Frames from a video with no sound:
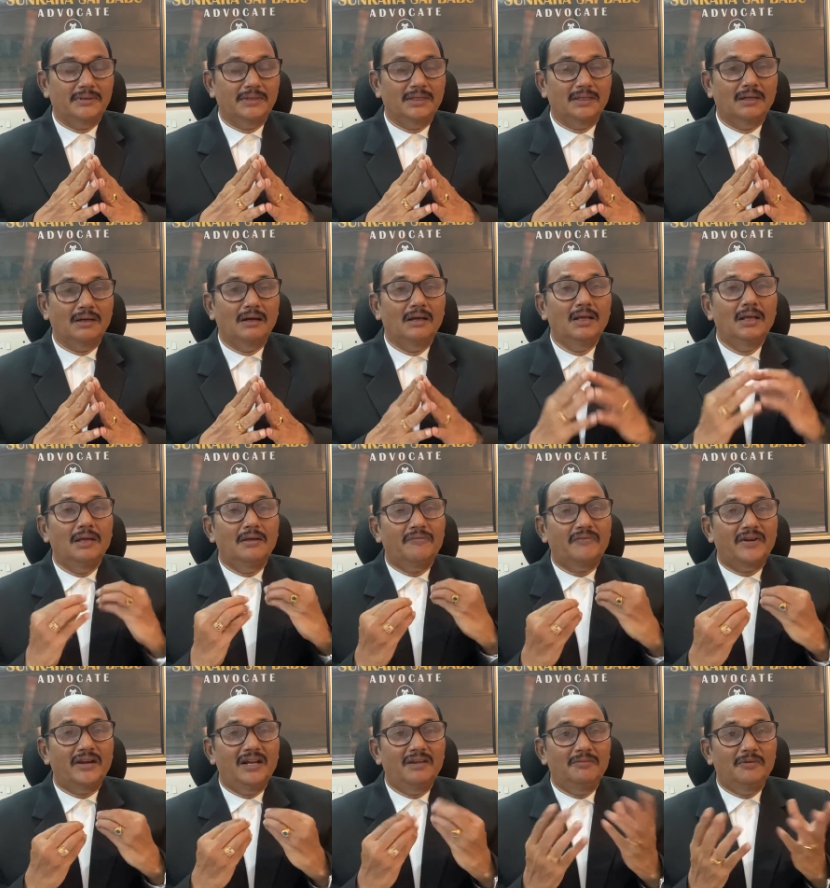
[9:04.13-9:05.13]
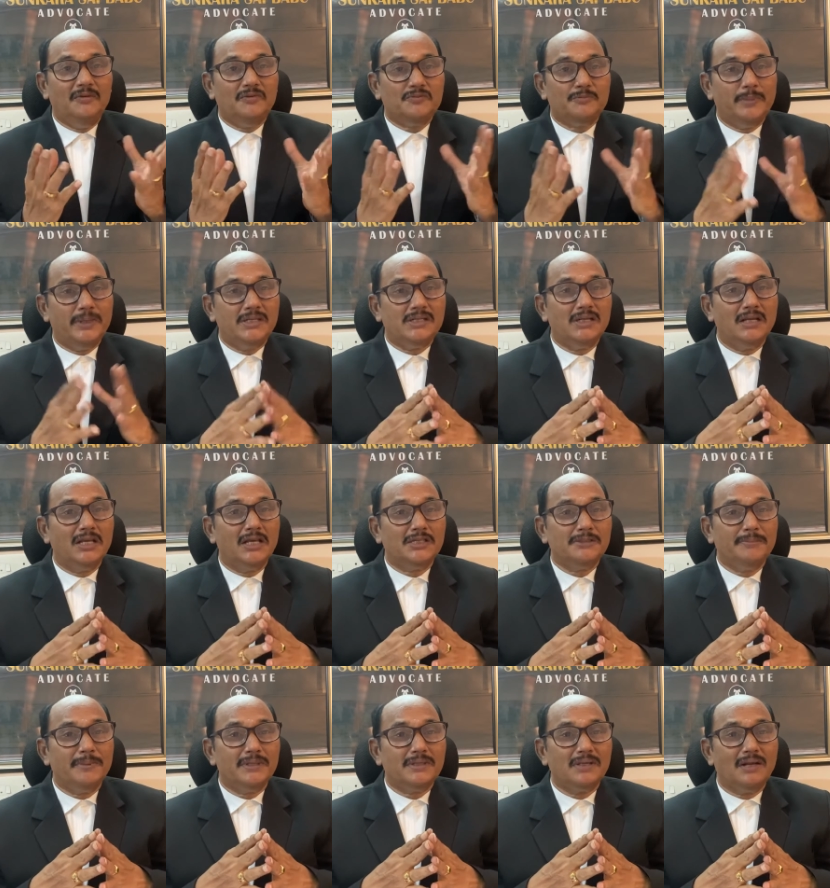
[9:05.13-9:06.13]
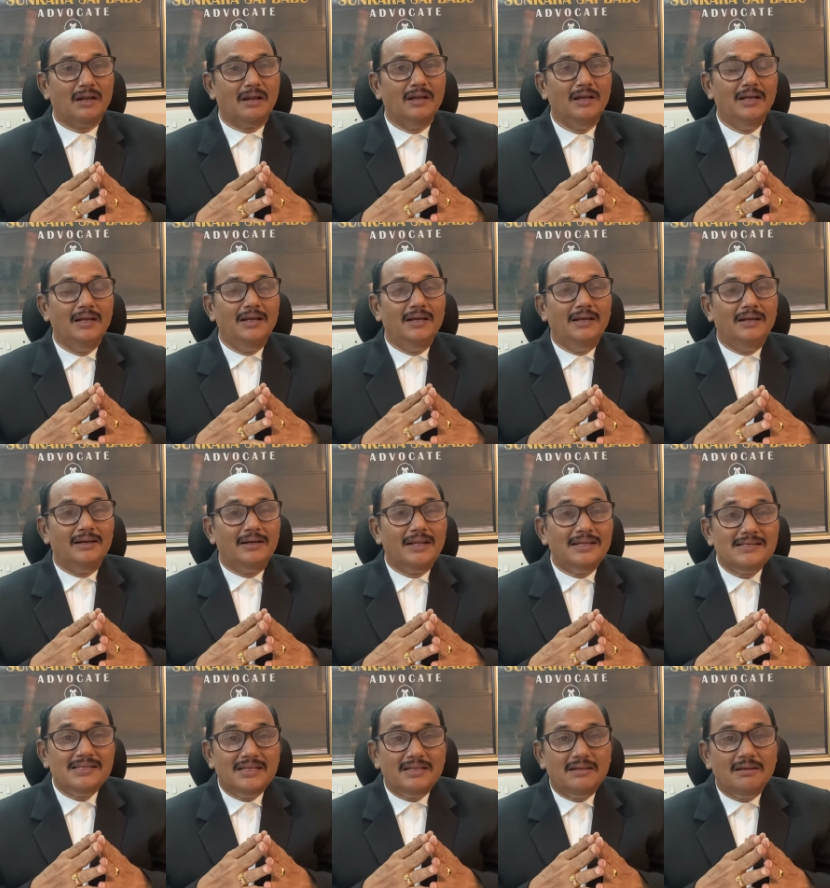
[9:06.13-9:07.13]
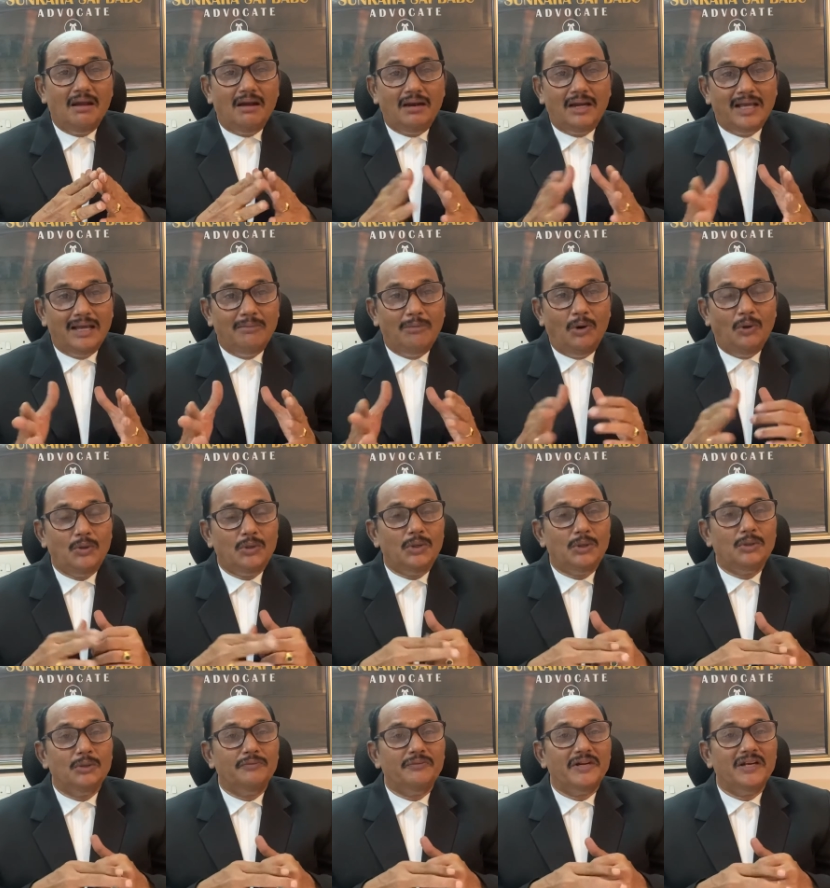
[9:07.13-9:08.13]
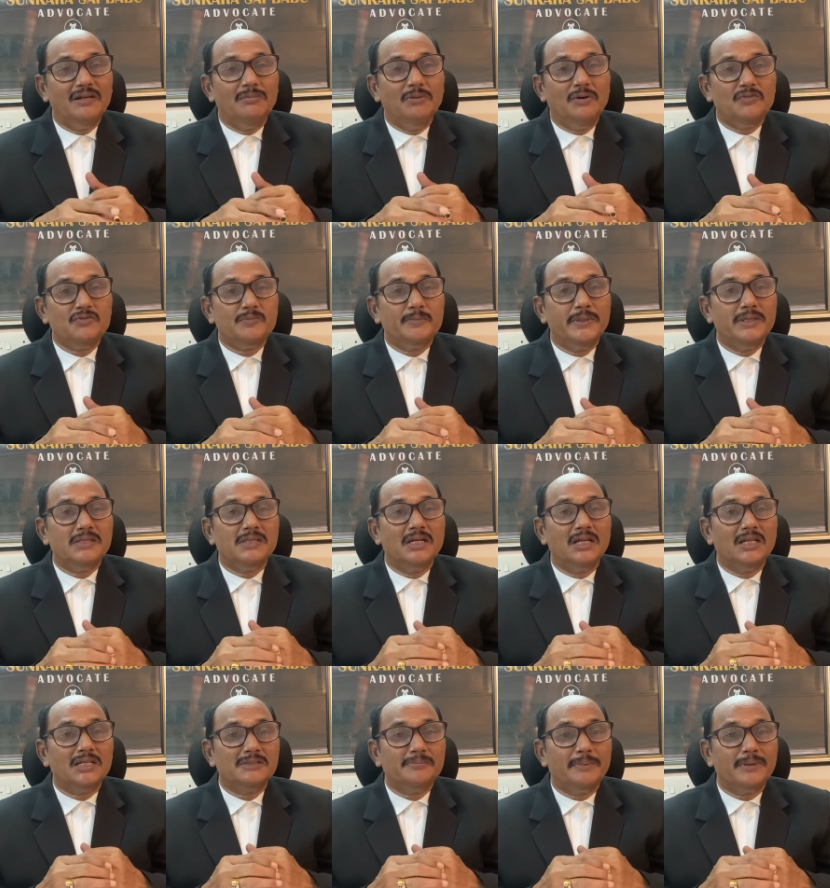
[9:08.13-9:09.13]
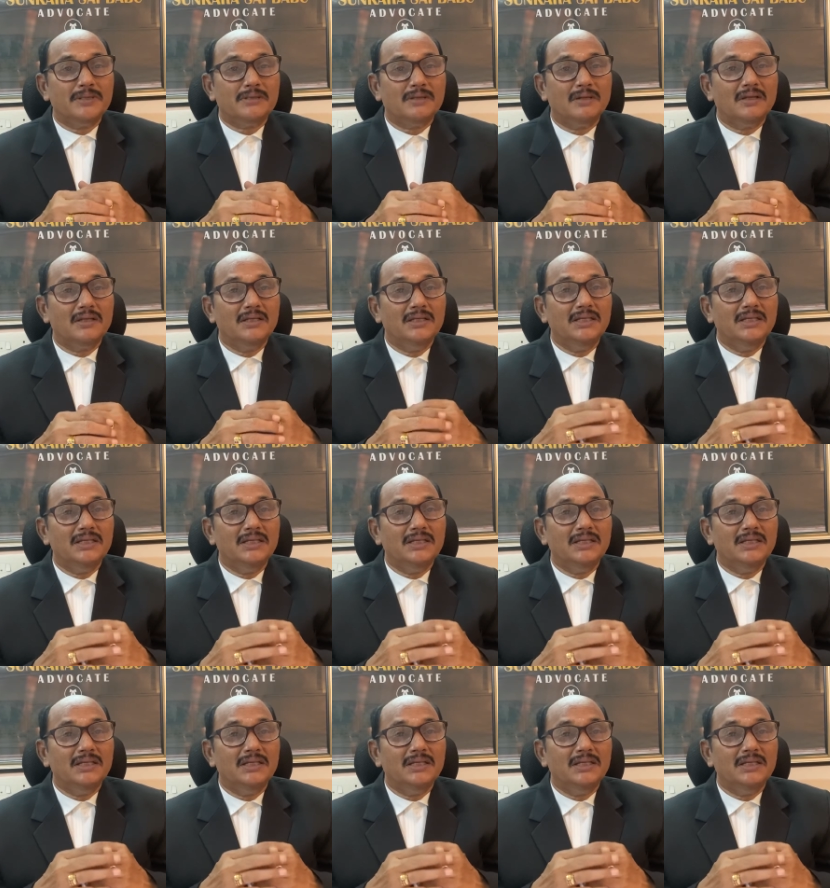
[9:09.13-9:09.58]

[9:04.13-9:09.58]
India. Freedom of speech and expression does it not amount to freedom of speech and expression?